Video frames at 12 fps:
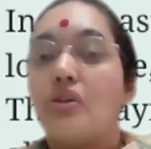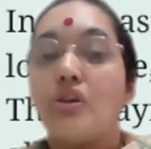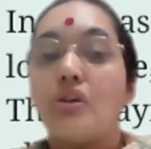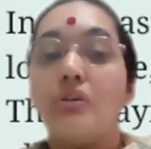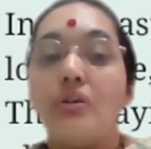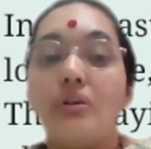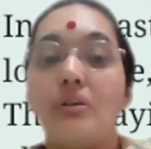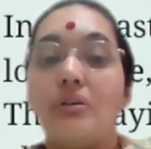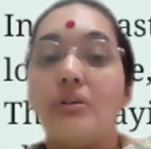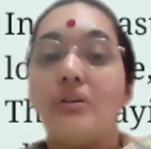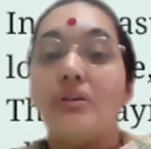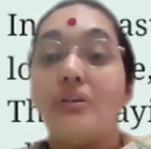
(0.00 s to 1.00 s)
So
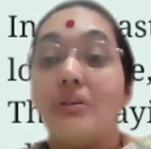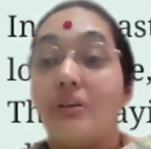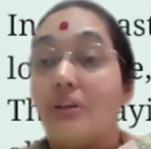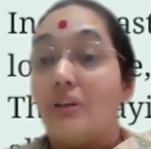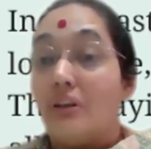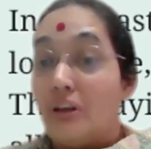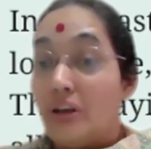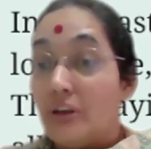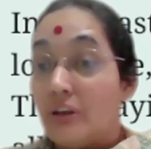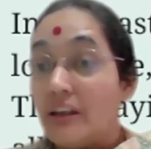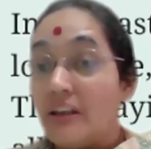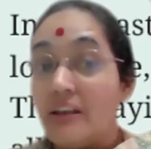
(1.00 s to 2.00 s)

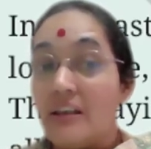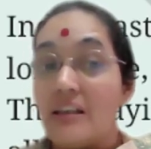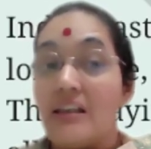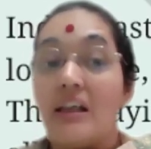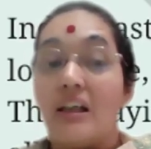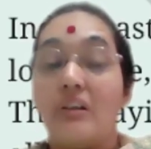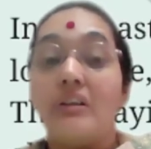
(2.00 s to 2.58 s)
look at this now.